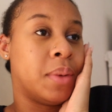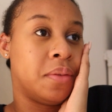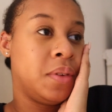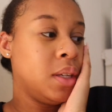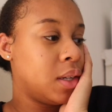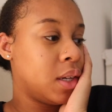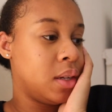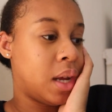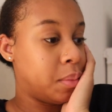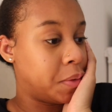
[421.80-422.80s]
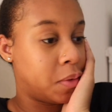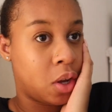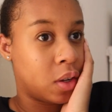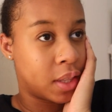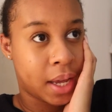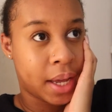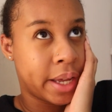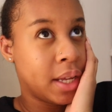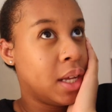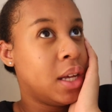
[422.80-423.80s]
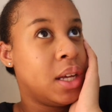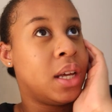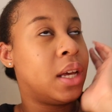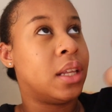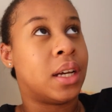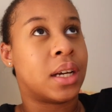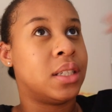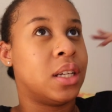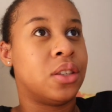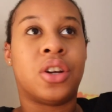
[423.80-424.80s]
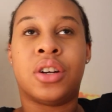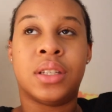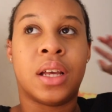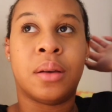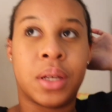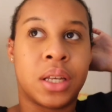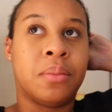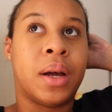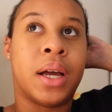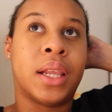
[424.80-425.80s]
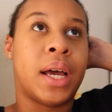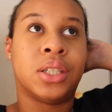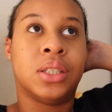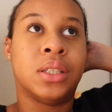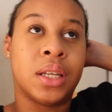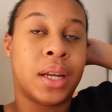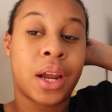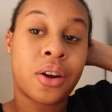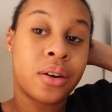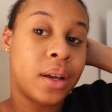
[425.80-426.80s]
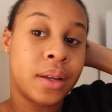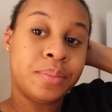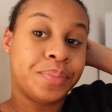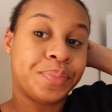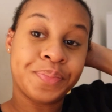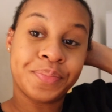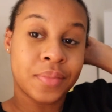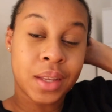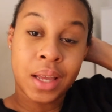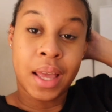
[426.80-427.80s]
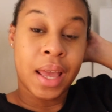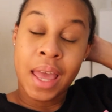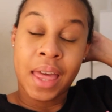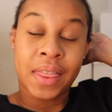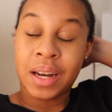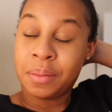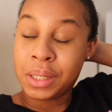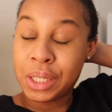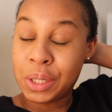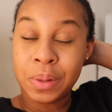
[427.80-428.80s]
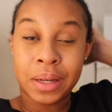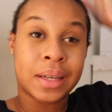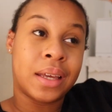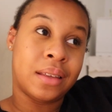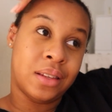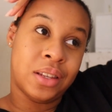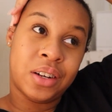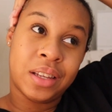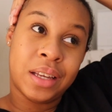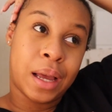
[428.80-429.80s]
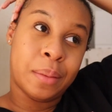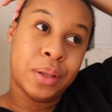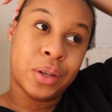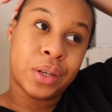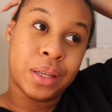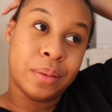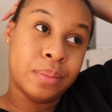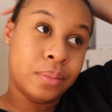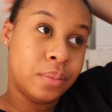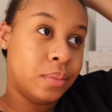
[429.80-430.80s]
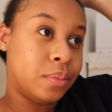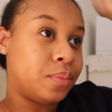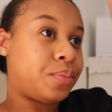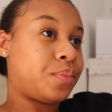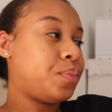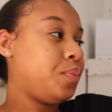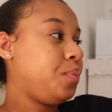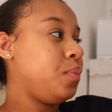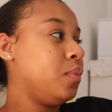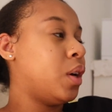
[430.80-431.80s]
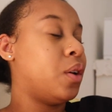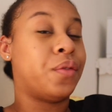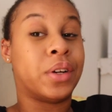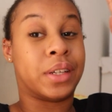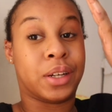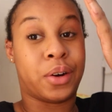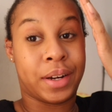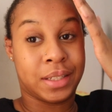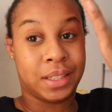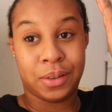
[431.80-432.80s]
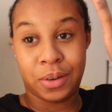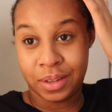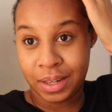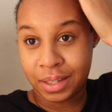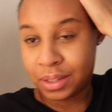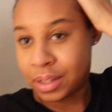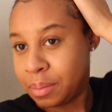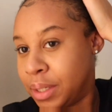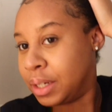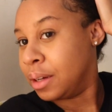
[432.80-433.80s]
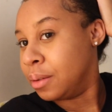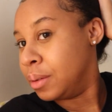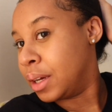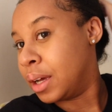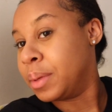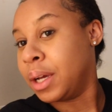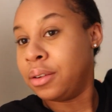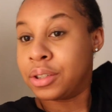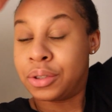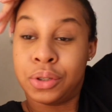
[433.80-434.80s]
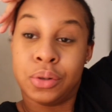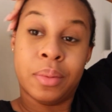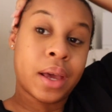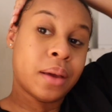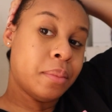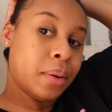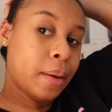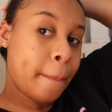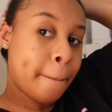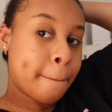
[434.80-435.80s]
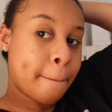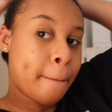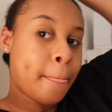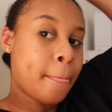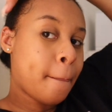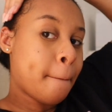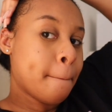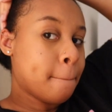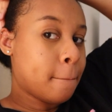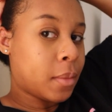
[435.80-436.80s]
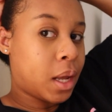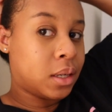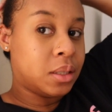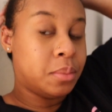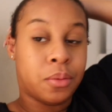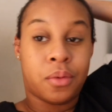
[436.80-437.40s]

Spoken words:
my feet done. I'm gonna vlog that. And like I said, Thursday I'm getting my lashes and hair done. Then I'll be cute again. Literally, I've been looking freaking crazy, y'all. Like, look at me now. Like, I mean, I don't look too bad, but I just been